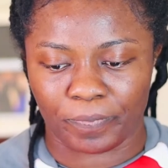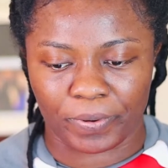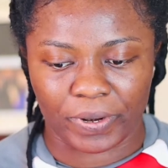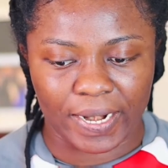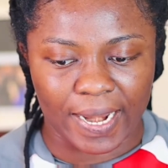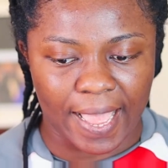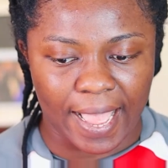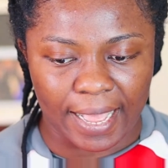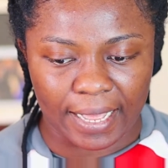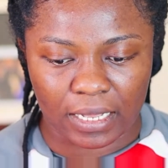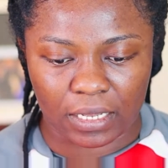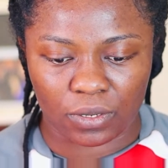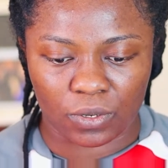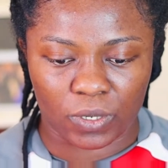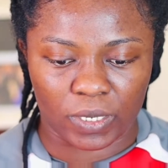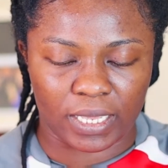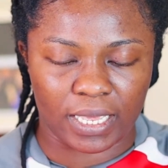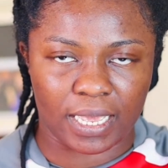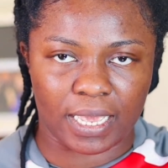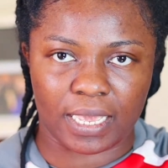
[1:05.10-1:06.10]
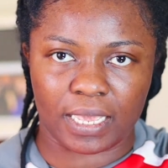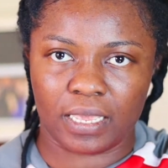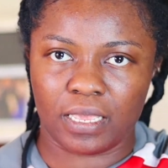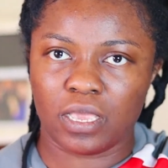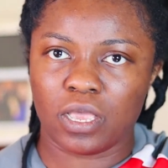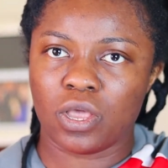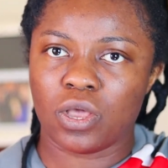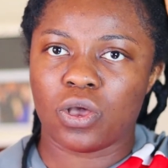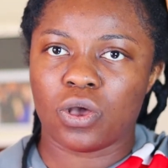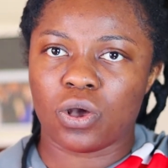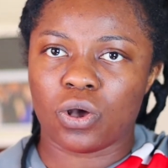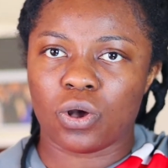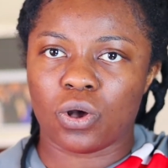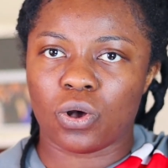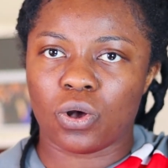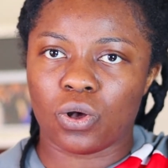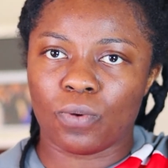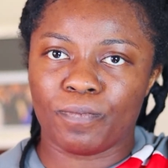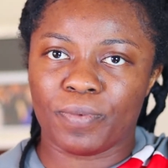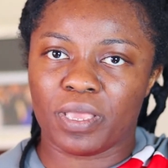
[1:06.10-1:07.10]
black, okay,
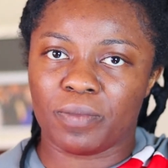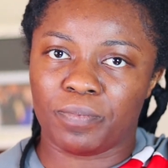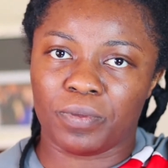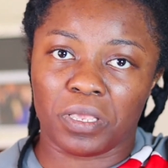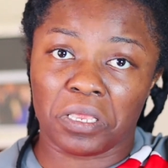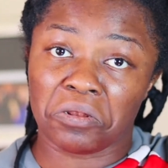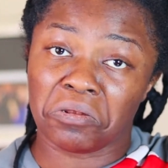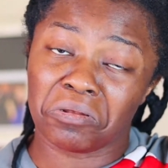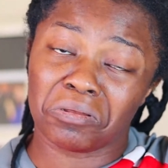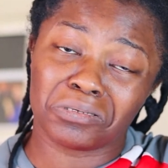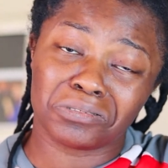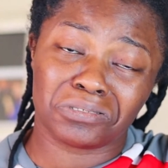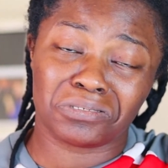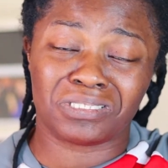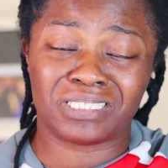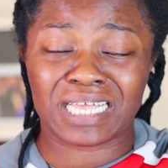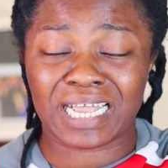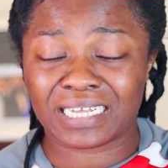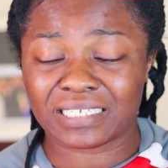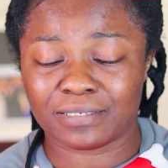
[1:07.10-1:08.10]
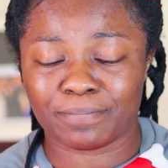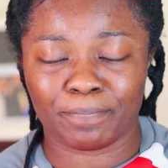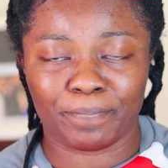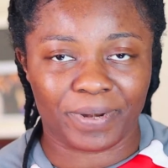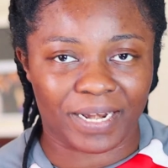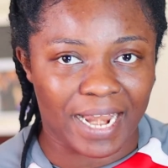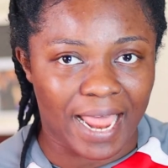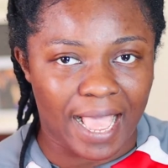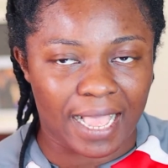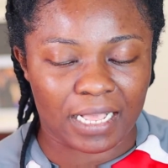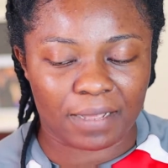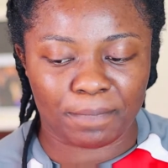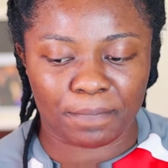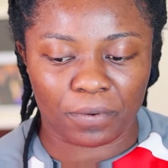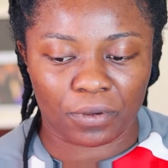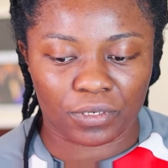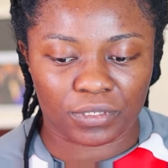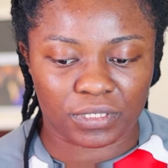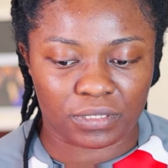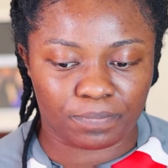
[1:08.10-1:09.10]
or maybe not that black,
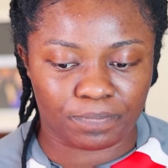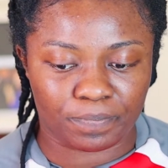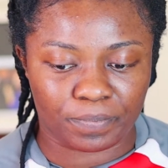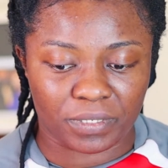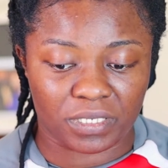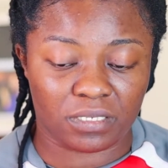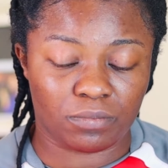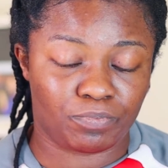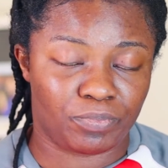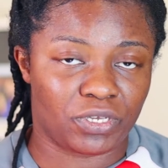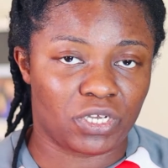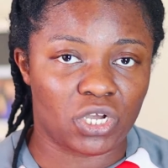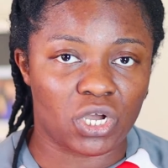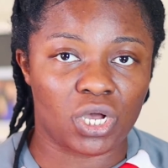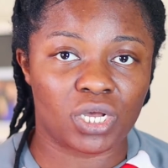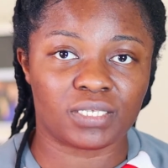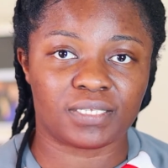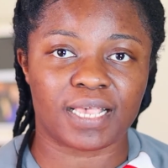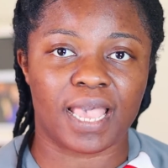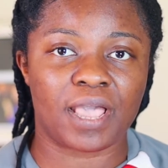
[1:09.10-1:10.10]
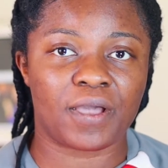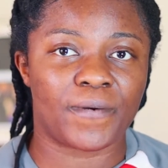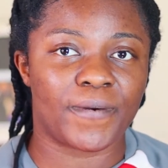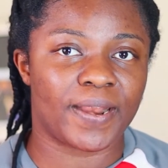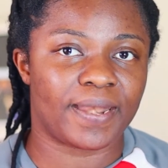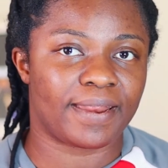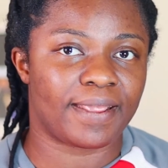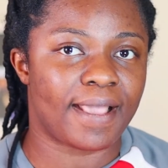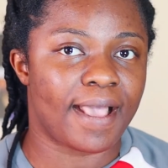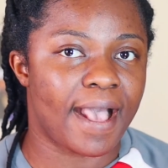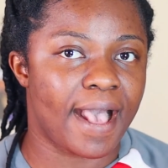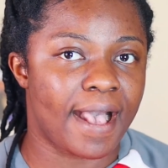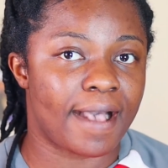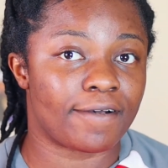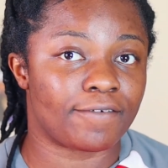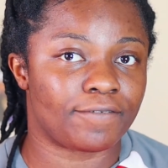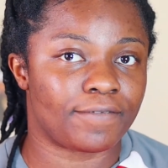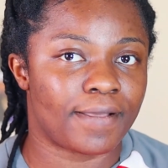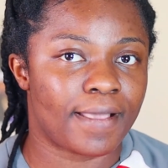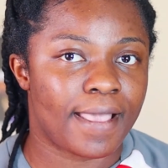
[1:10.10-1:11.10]
but because I already
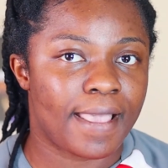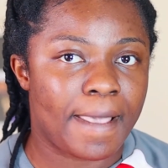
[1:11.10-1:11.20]
have